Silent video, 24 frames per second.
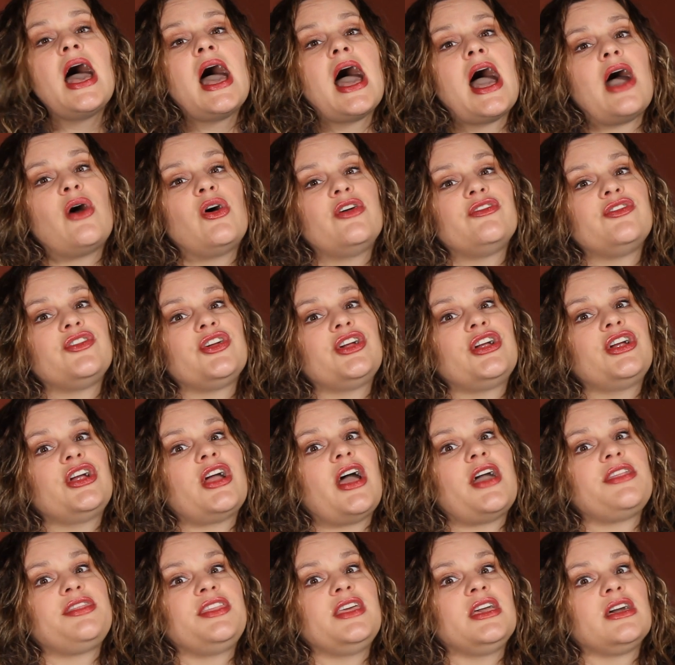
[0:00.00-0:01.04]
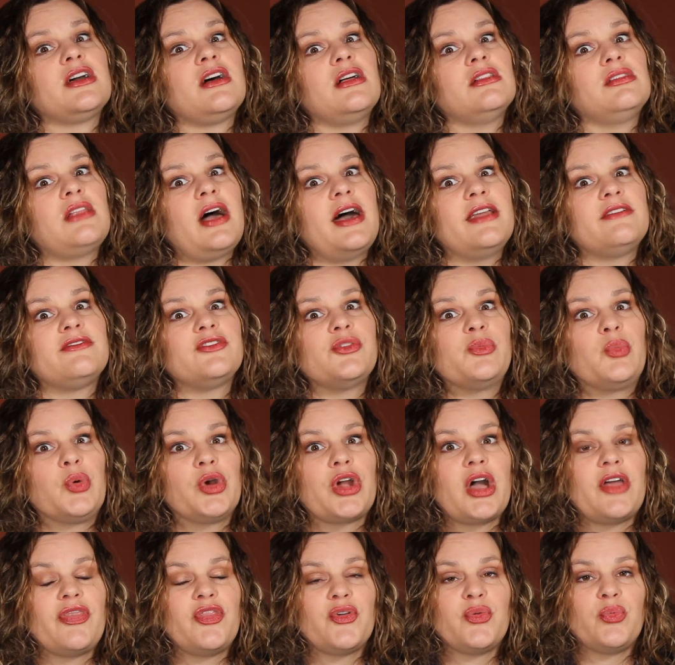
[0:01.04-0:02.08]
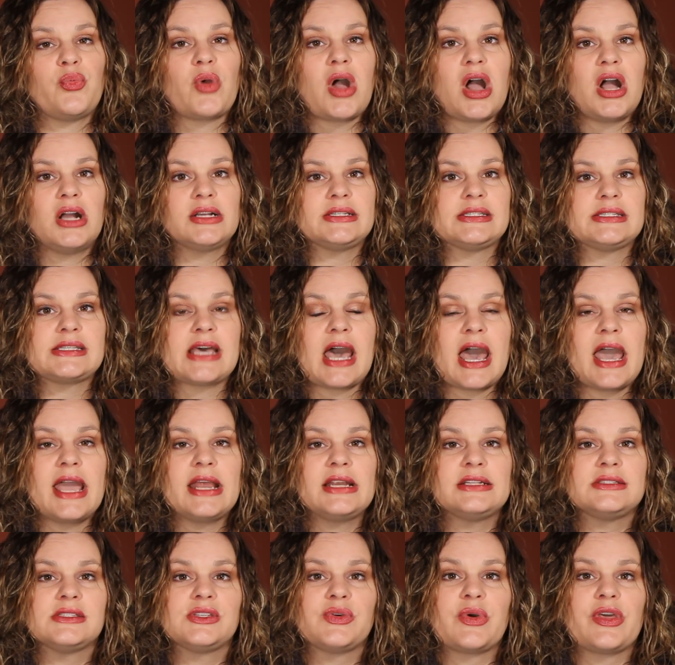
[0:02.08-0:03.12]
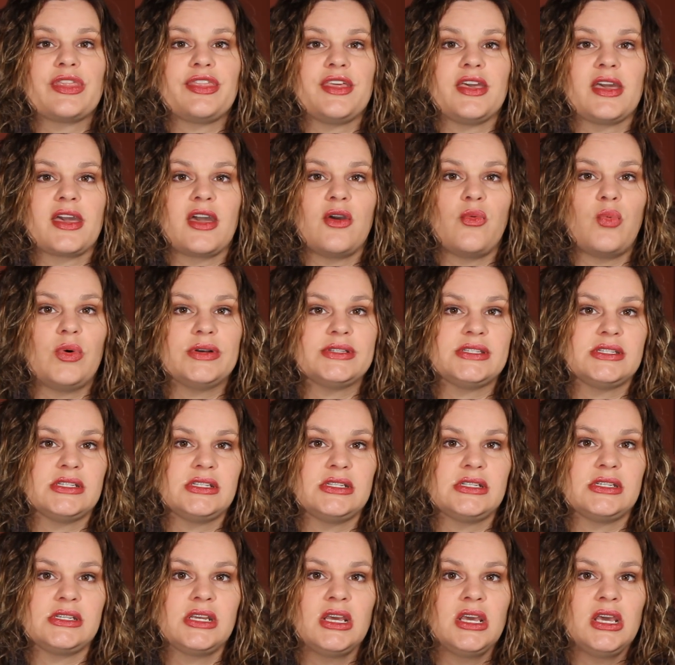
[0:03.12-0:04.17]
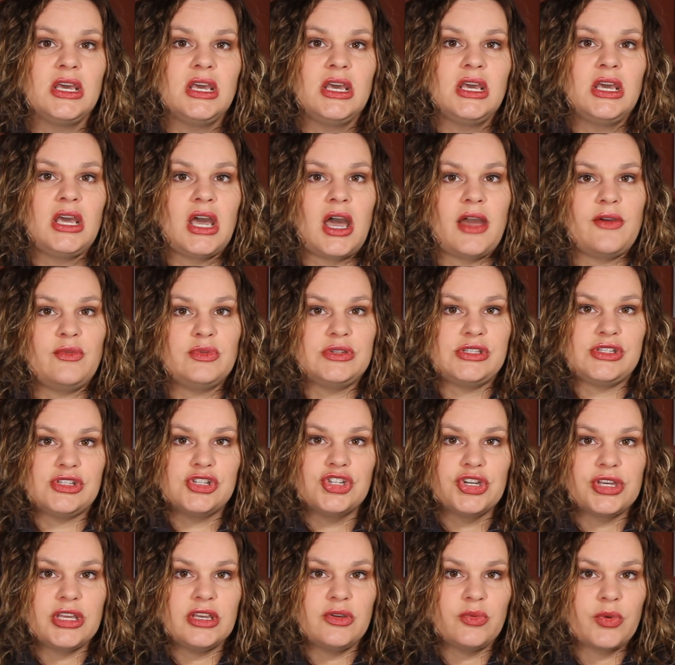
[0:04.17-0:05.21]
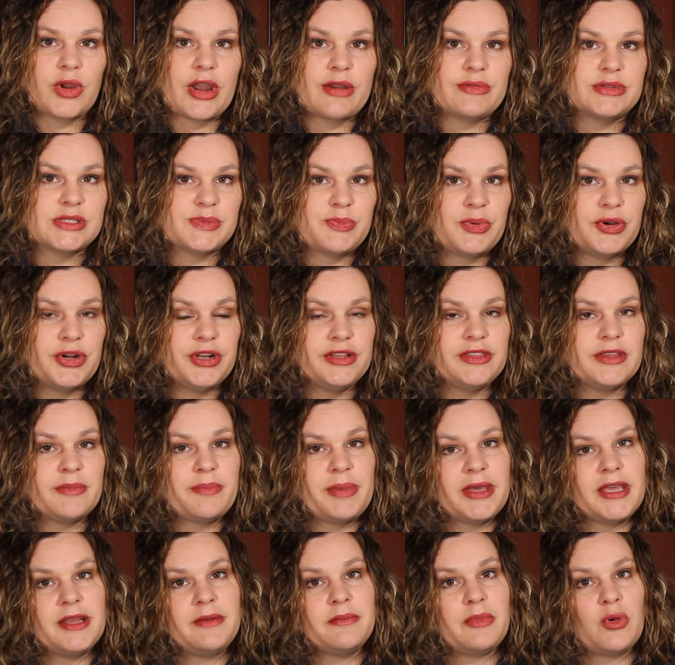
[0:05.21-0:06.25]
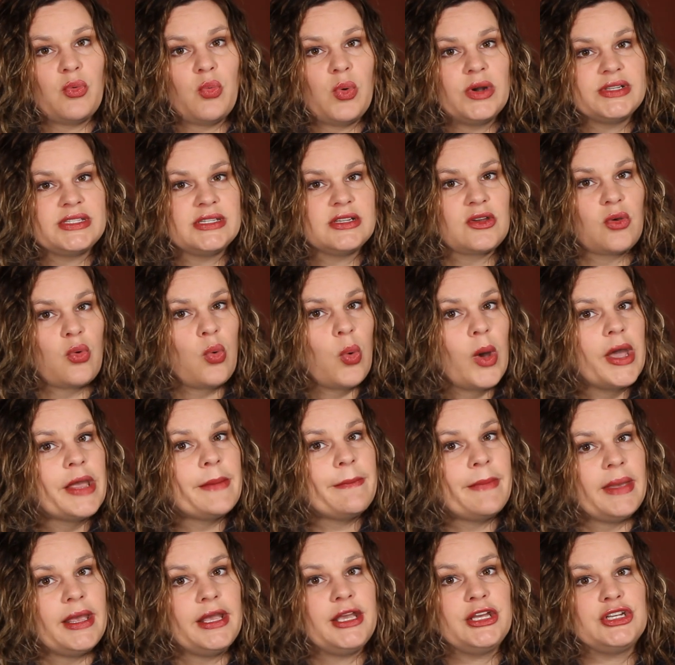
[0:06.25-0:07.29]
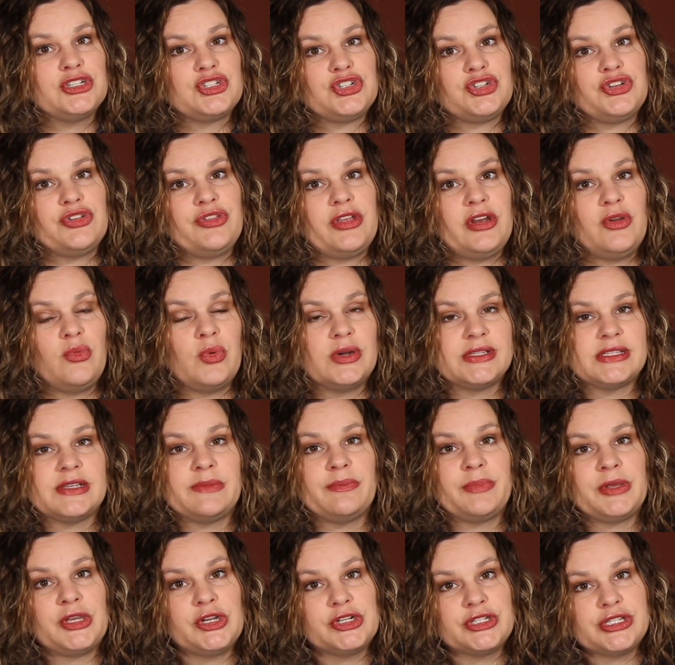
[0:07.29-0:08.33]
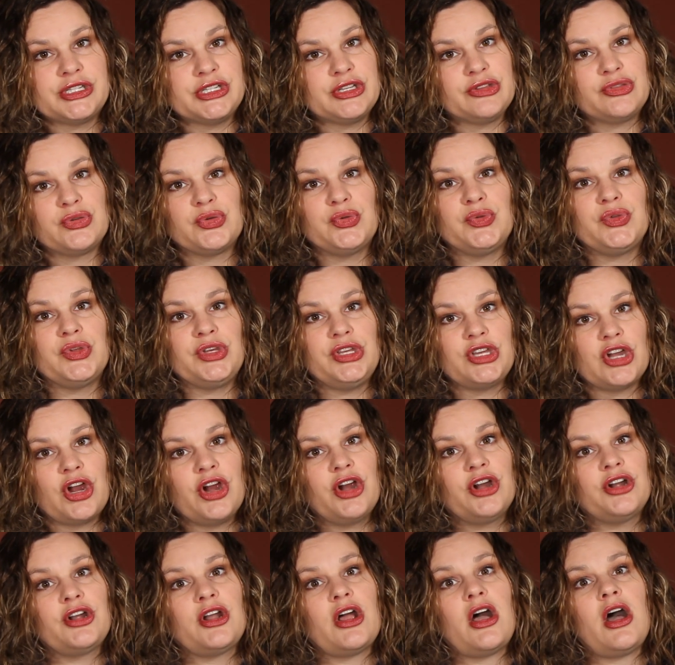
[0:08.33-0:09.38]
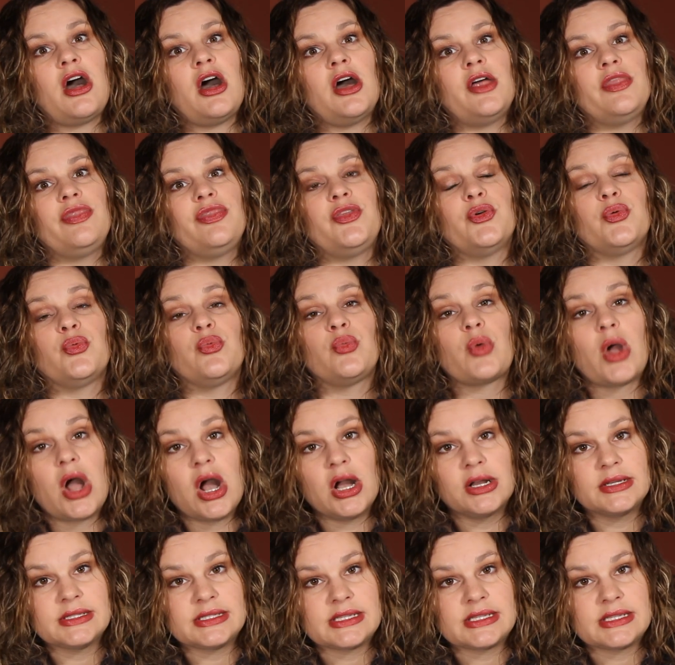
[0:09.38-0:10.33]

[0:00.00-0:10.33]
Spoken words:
However, I think a lot of them were on the wrong side, and so I think I was looking where I was putting the pin, but wasn't quite making sure that it wasn't piercing through the yarn on the wrong